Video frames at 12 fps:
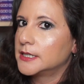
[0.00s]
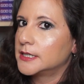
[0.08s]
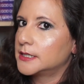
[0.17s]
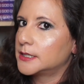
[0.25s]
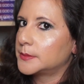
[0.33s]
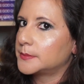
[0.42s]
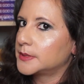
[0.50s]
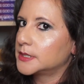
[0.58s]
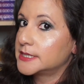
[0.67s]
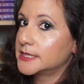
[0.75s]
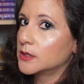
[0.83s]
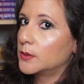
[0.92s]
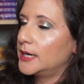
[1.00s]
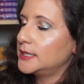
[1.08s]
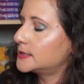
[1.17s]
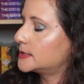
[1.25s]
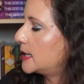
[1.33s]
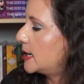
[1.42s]

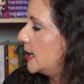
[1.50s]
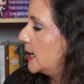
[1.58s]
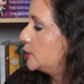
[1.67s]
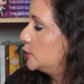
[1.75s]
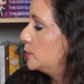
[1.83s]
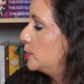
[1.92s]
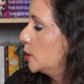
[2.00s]
silhouettes that I had to